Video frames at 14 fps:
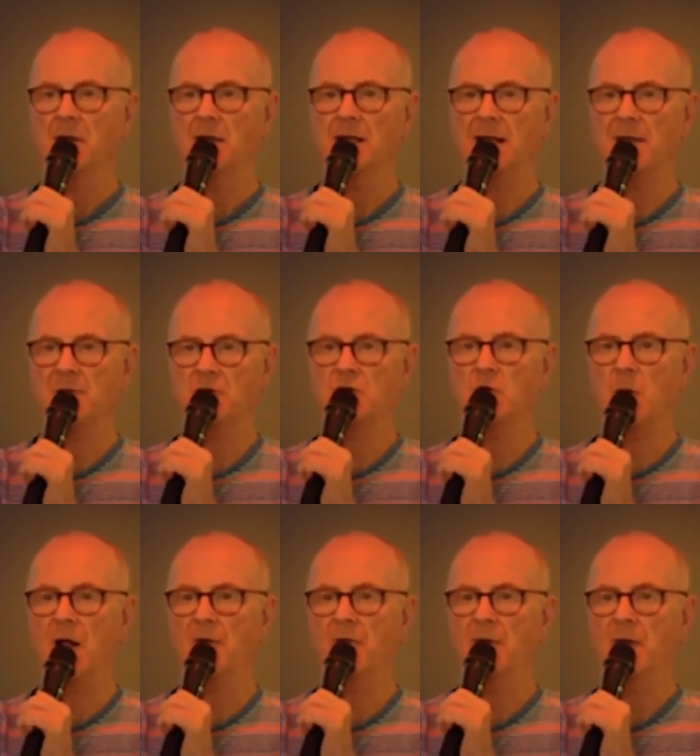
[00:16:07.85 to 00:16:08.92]
11,
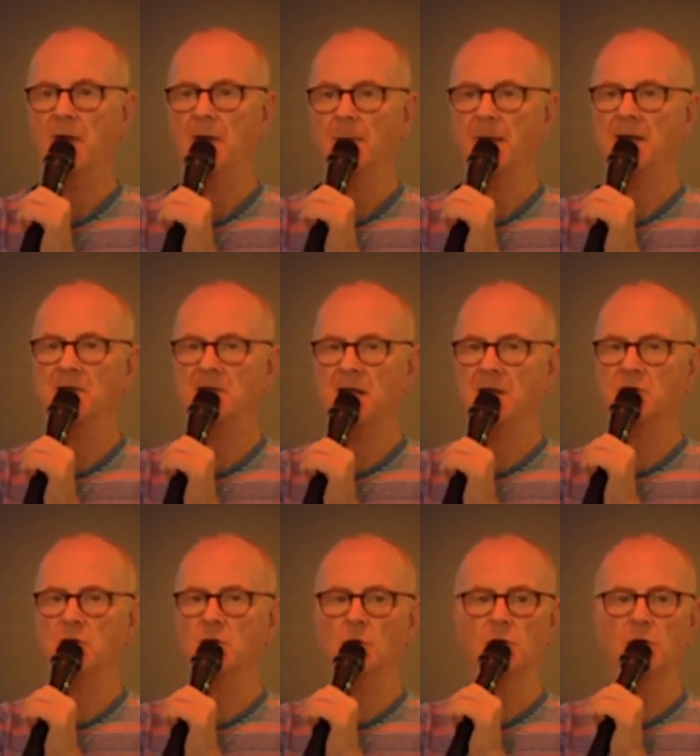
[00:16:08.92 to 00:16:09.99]
12, my entire
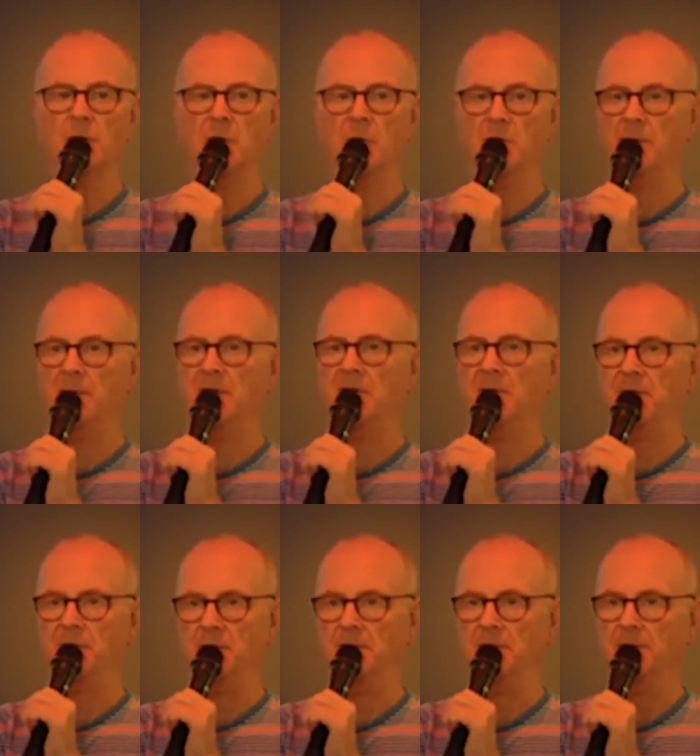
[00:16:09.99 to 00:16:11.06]
school career would have been
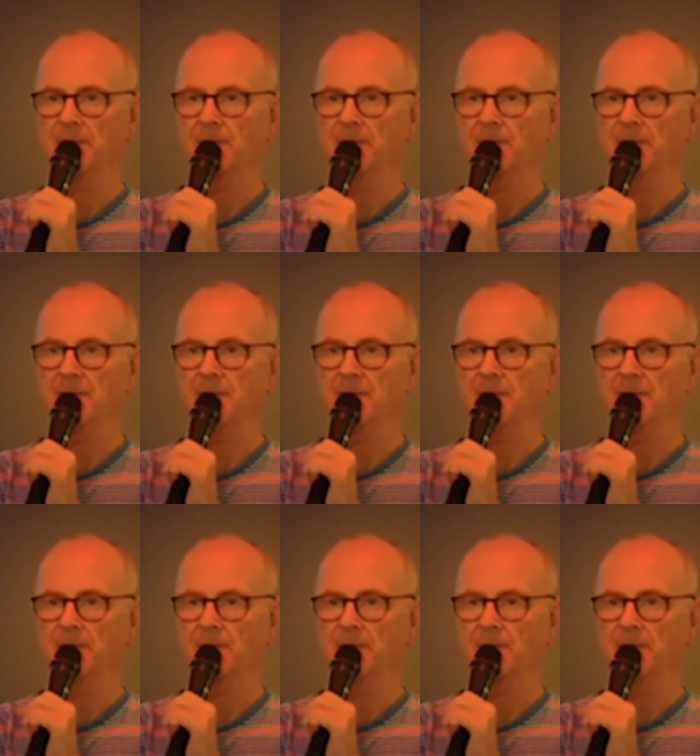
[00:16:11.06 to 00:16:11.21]
different.